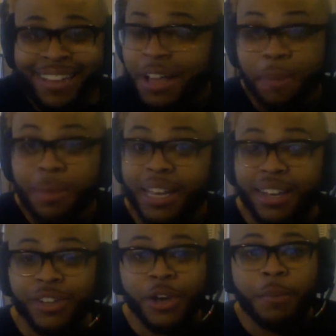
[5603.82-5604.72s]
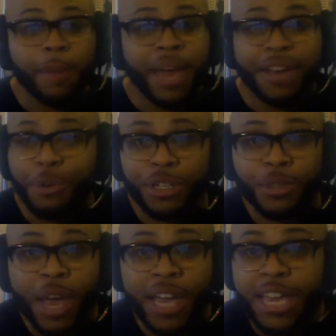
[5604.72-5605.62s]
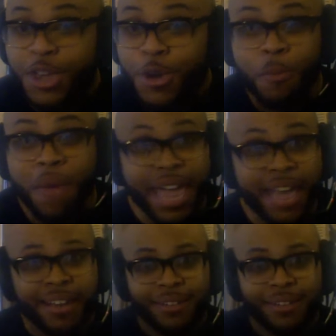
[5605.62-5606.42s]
Because by backdooring Swaggy, you make